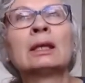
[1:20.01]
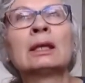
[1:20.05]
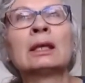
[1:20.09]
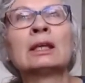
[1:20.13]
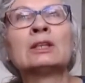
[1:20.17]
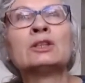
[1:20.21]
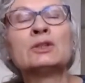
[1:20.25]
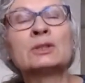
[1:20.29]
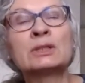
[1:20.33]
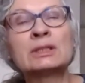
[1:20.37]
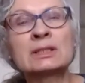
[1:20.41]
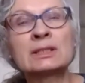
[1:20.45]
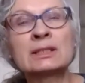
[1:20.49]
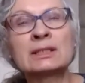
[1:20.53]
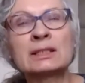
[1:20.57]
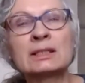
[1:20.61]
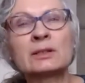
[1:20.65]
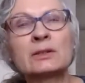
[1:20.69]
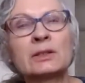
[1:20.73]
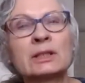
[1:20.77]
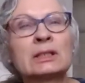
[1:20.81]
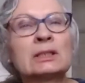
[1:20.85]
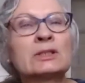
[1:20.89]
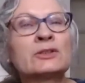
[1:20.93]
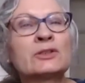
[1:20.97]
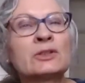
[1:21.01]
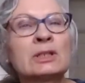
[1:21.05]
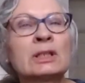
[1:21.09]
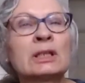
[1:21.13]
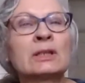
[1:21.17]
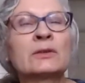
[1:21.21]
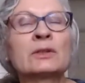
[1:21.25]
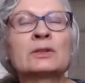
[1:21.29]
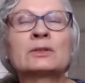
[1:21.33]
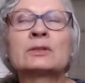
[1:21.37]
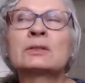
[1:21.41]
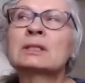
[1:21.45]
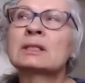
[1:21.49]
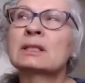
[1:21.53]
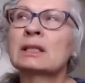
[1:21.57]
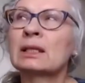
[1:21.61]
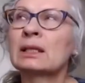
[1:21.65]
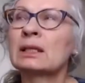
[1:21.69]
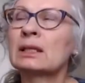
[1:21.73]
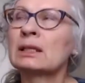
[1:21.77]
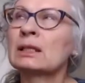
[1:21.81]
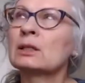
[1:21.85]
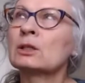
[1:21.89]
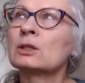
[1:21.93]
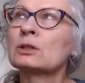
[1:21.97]
And you can see on the internet, there's
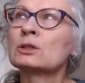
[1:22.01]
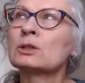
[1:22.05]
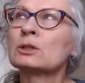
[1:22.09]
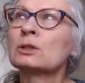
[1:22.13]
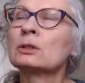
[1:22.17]
a